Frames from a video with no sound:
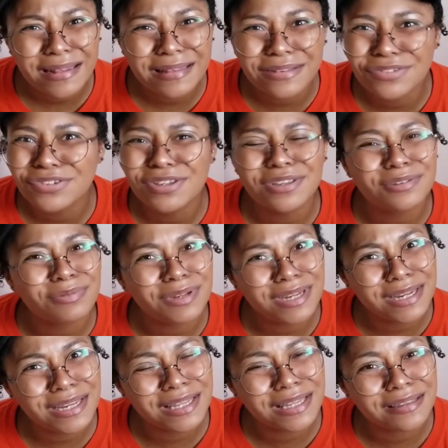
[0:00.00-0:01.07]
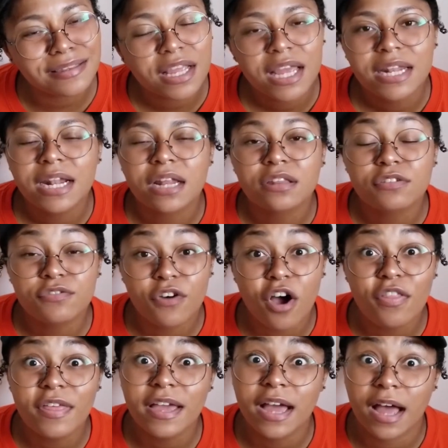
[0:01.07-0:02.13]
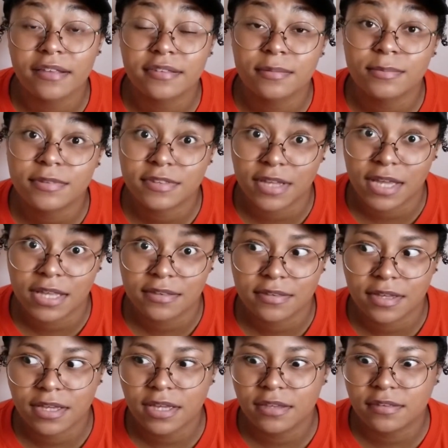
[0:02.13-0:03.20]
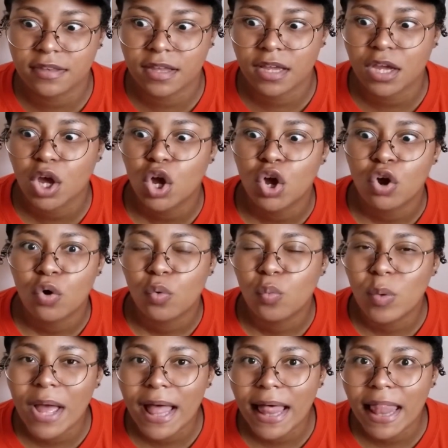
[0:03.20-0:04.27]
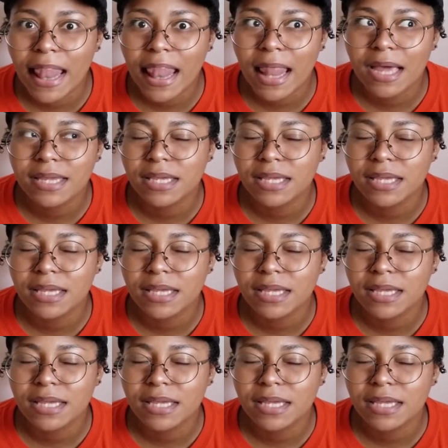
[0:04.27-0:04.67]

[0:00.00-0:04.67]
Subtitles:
She's ridiculous. Now, the father got some sense, and he's like, well,